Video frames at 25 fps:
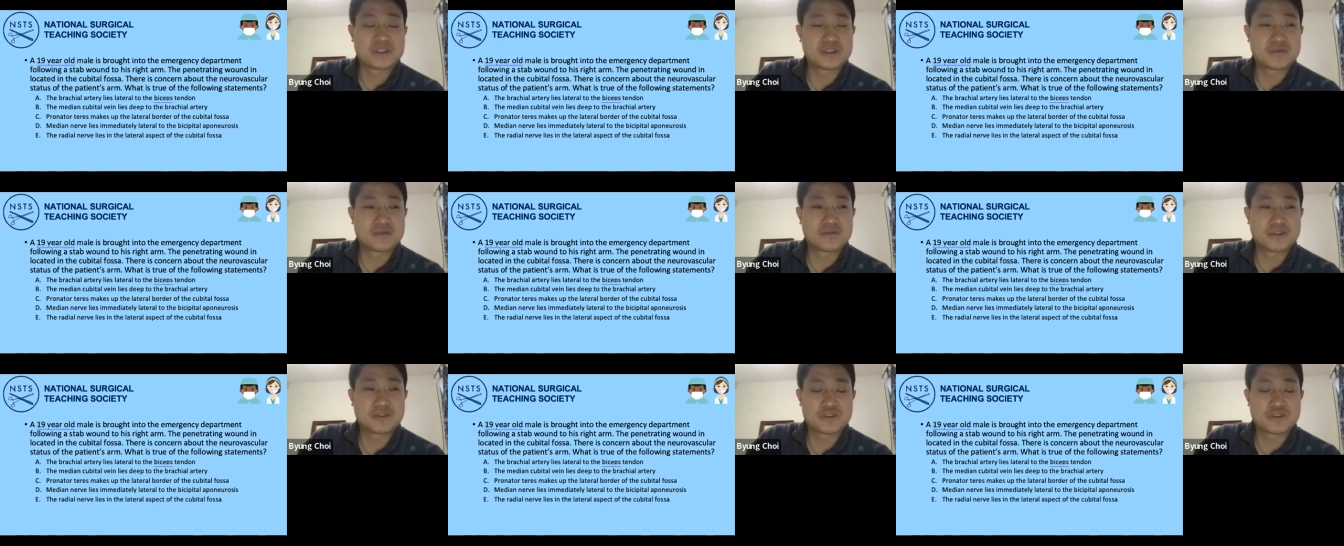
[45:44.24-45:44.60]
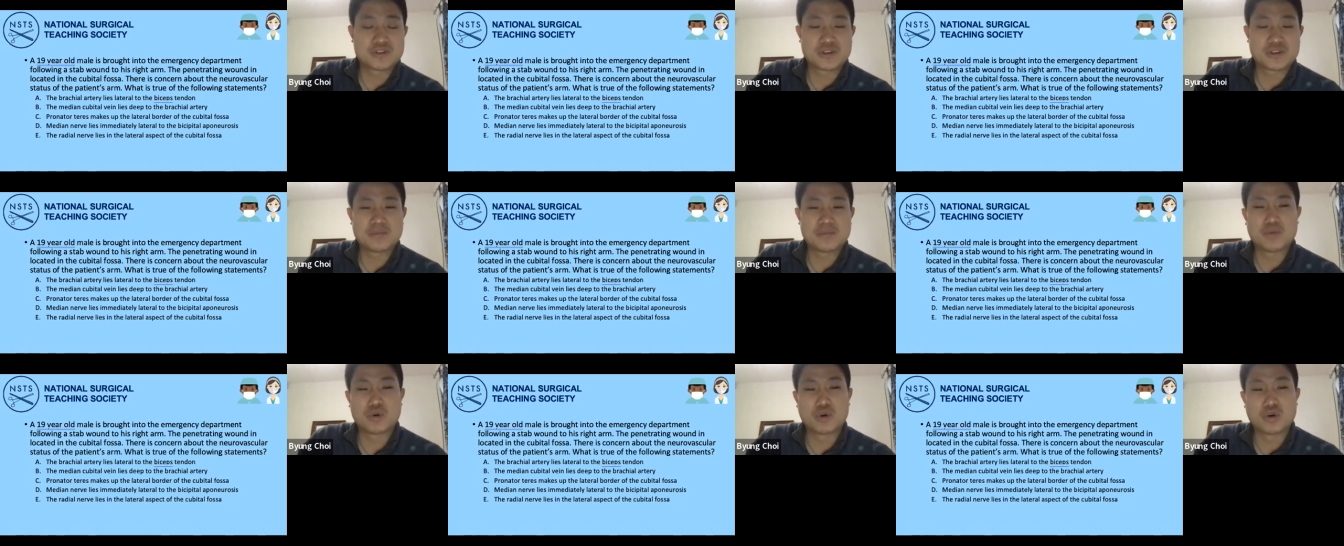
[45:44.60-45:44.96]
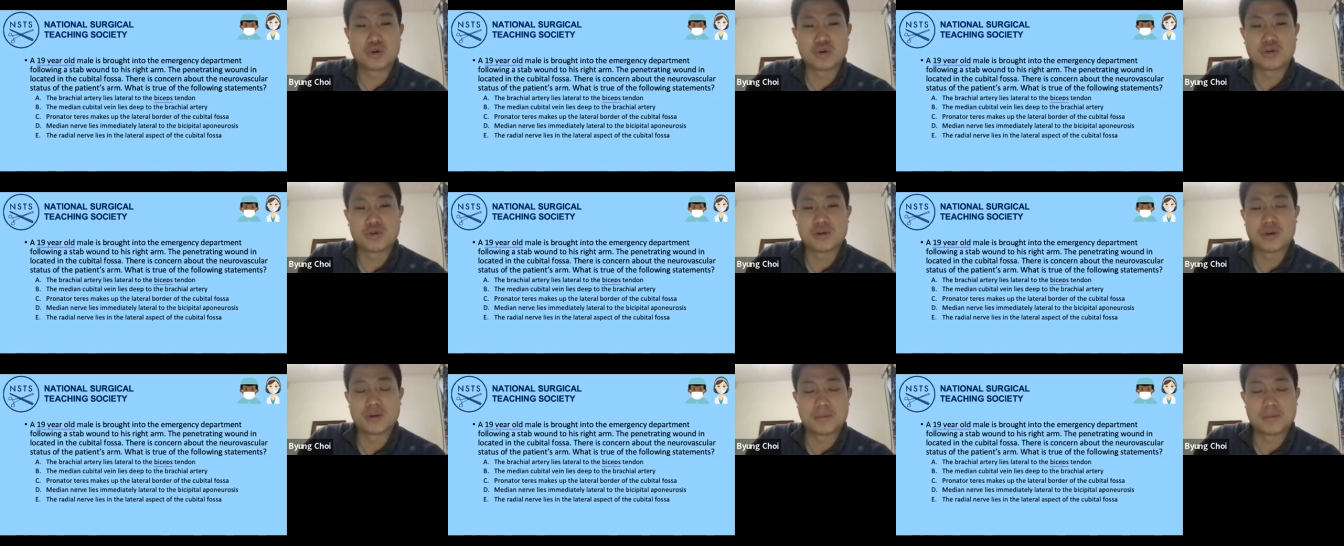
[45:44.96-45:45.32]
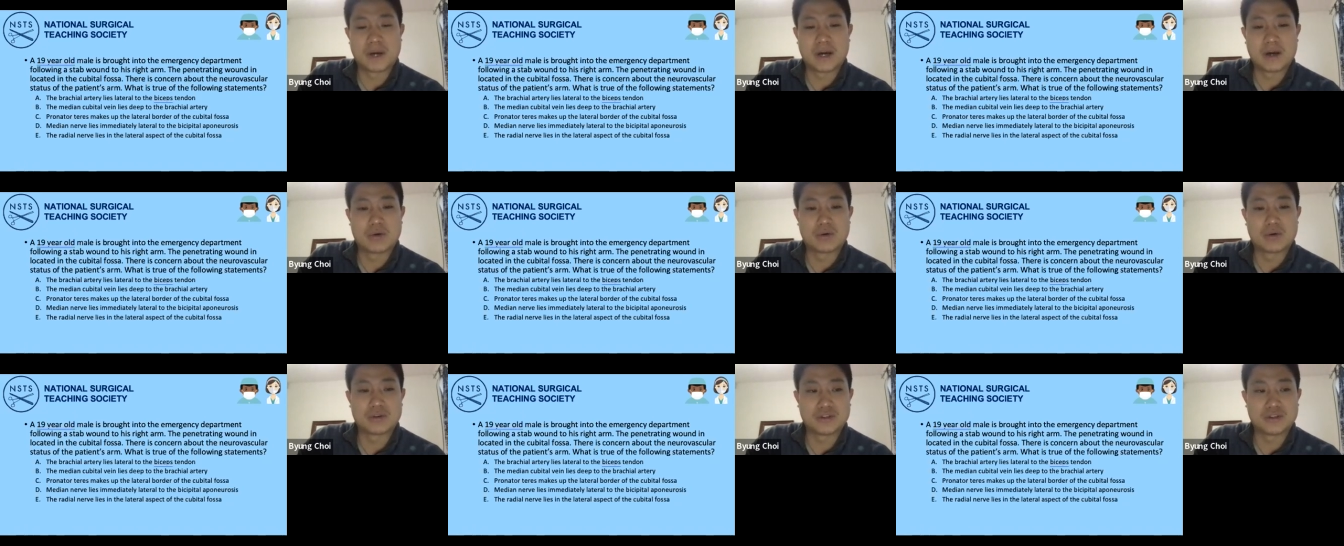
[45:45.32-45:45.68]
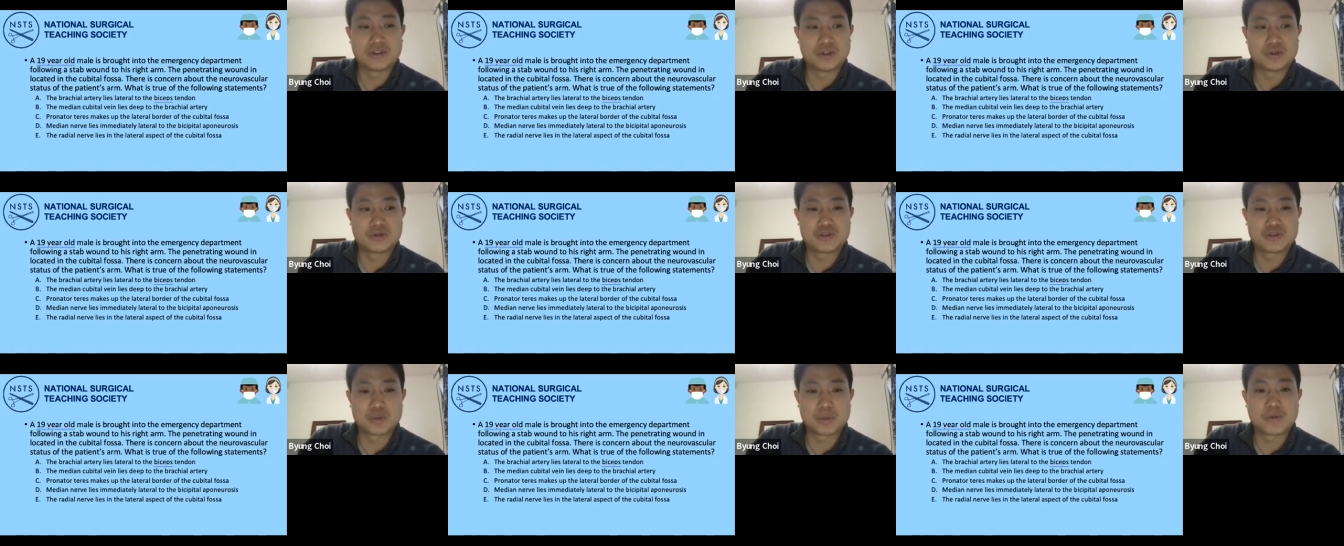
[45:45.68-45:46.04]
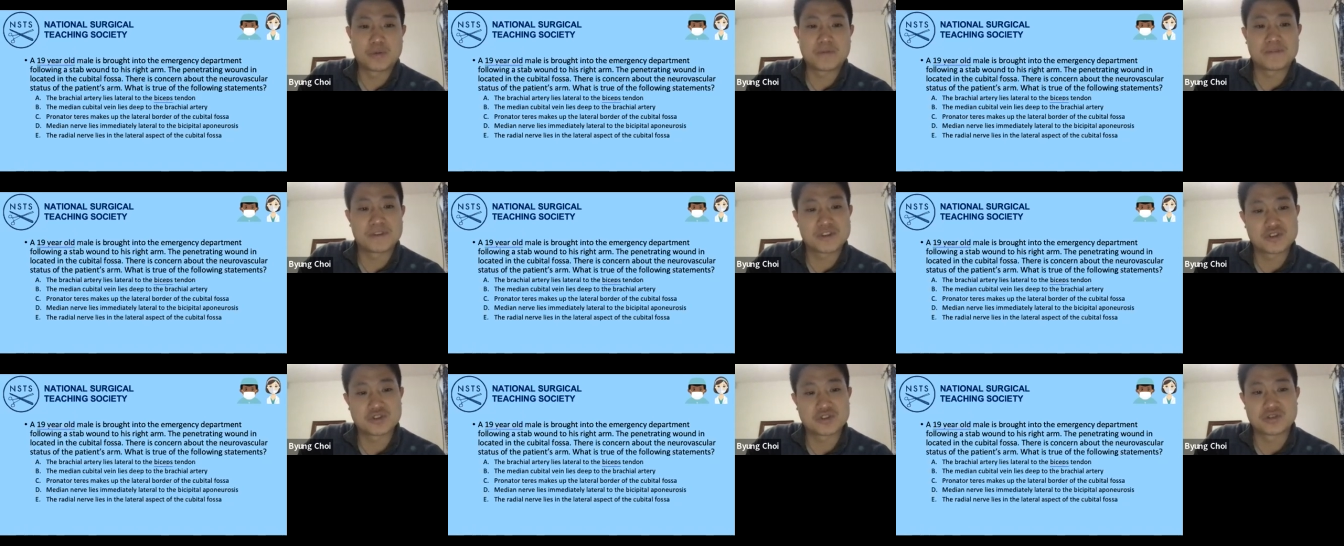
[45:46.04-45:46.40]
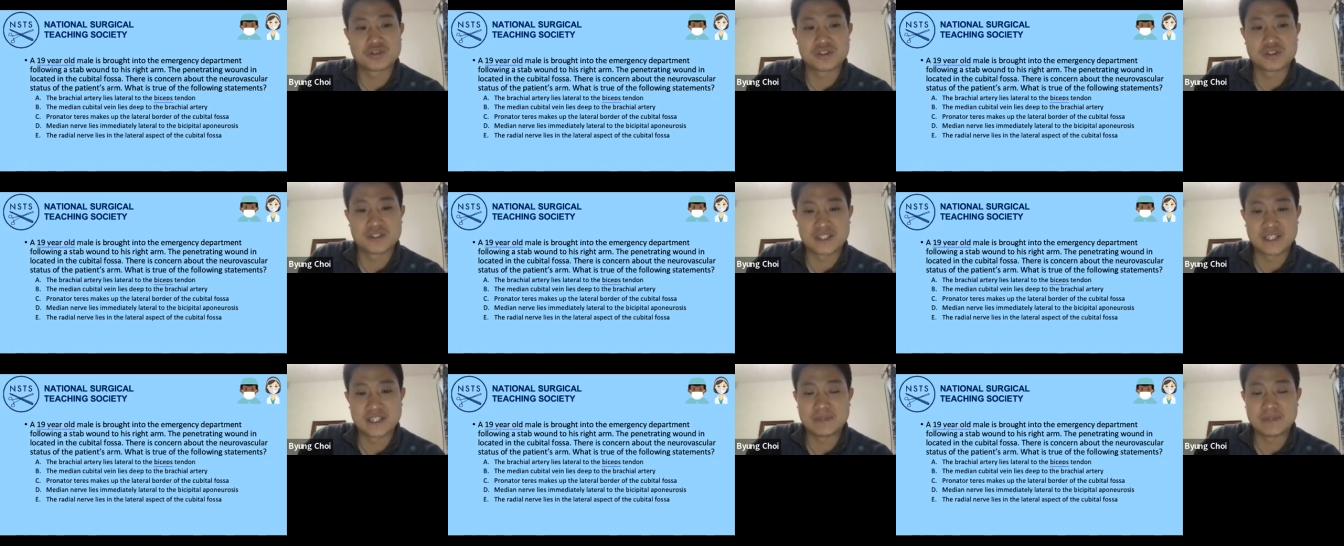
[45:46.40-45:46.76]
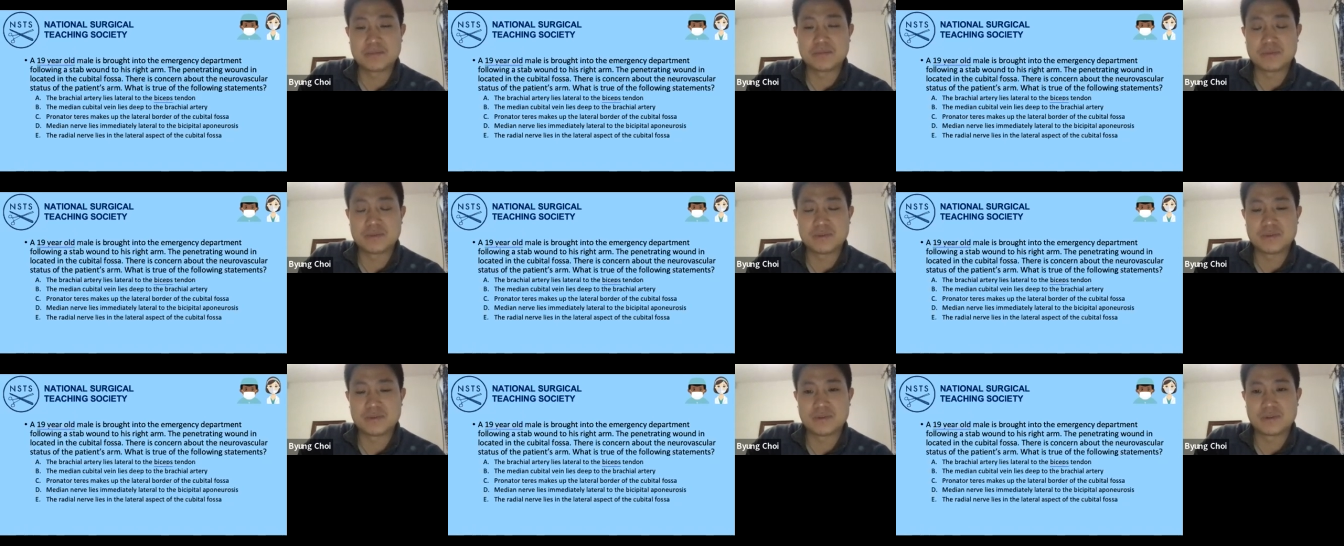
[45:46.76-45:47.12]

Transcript: fossa more about, you know, superficial to deep